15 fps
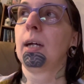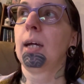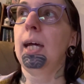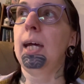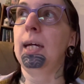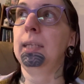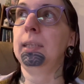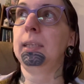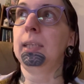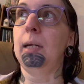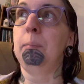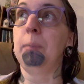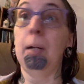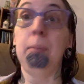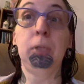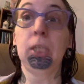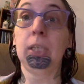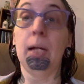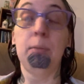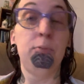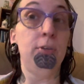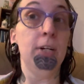And
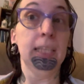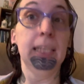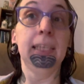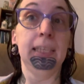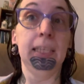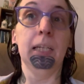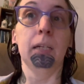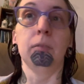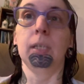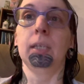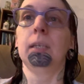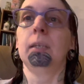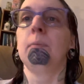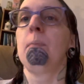I'm fucking sick of it.